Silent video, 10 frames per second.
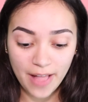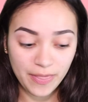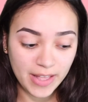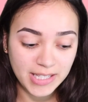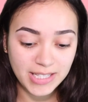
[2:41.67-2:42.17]

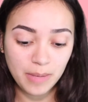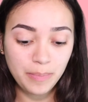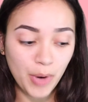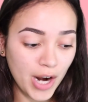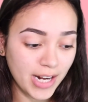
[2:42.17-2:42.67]
and then some
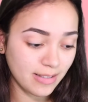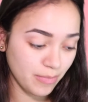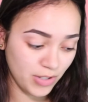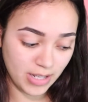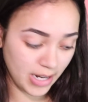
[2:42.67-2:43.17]
products
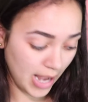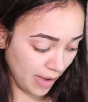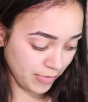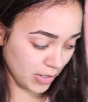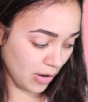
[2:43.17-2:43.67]
I'm just gonna
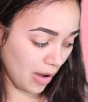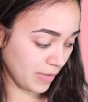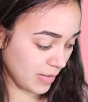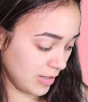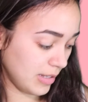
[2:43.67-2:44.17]
have to
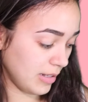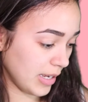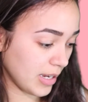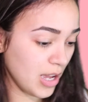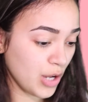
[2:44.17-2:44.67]
obviously
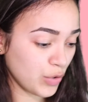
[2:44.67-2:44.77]
like